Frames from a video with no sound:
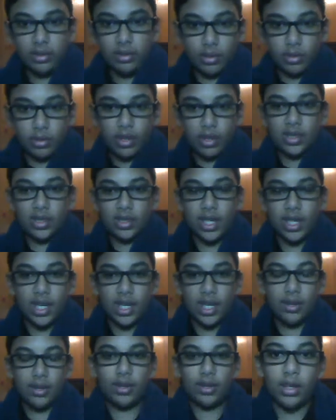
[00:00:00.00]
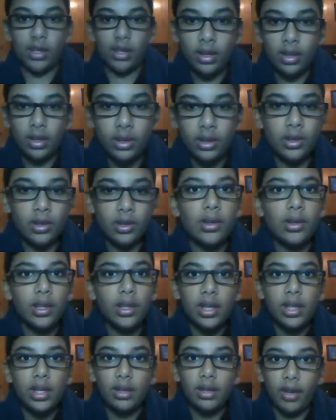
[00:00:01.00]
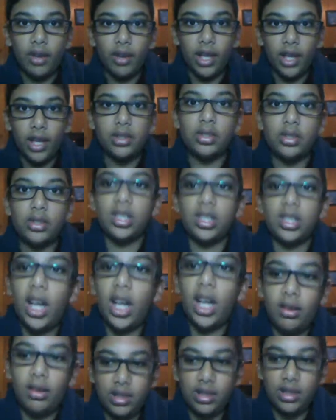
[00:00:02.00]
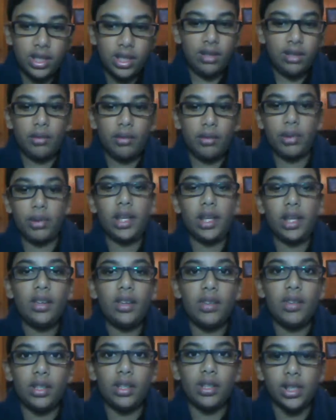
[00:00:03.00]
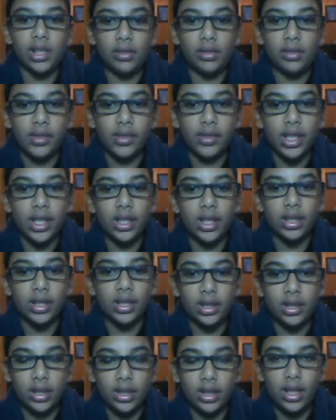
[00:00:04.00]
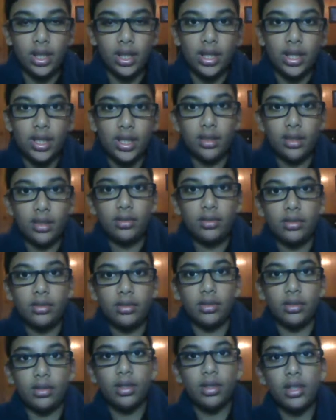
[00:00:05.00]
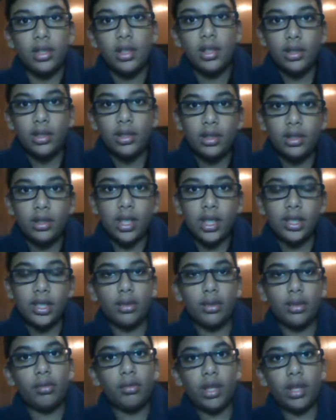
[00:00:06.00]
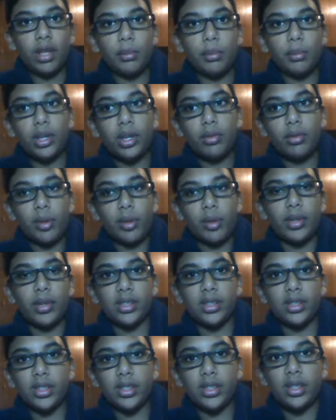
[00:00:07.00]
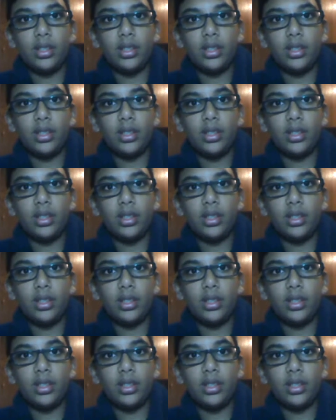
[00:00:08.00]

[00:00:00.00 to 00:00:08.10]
Where's the even advantage now? It's an even playing field all of a sudden, and then they decide, let's go invent more weapons.